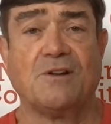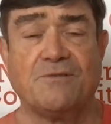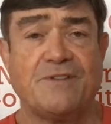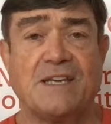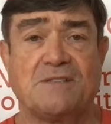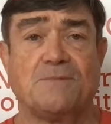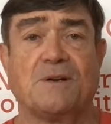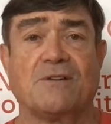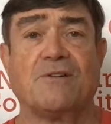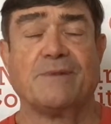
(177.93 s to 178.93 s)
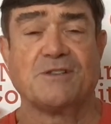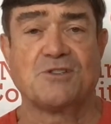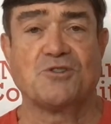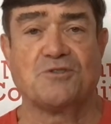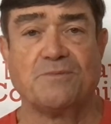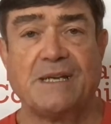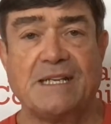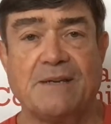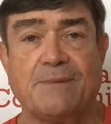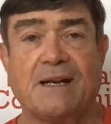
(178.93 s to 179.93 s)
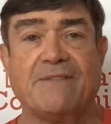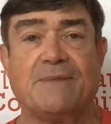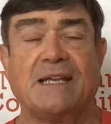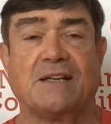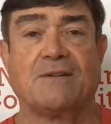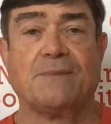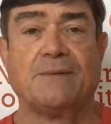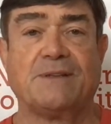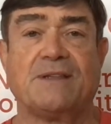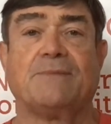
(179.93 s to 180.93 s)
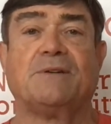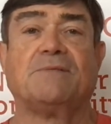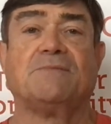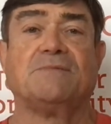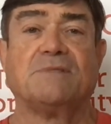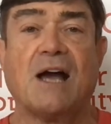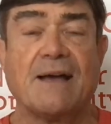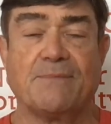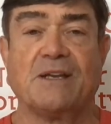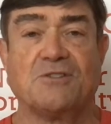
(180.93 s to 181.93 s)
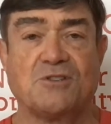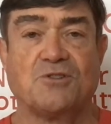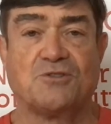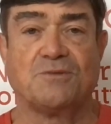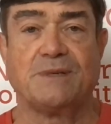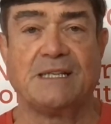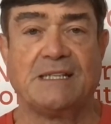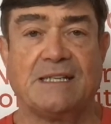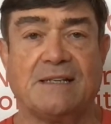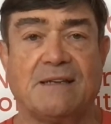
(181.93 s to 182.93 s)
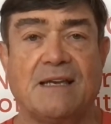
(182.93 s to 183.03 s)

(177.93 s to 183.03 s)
Facebook on me on social media, but I've made a commitment that I'm going to not be on social media.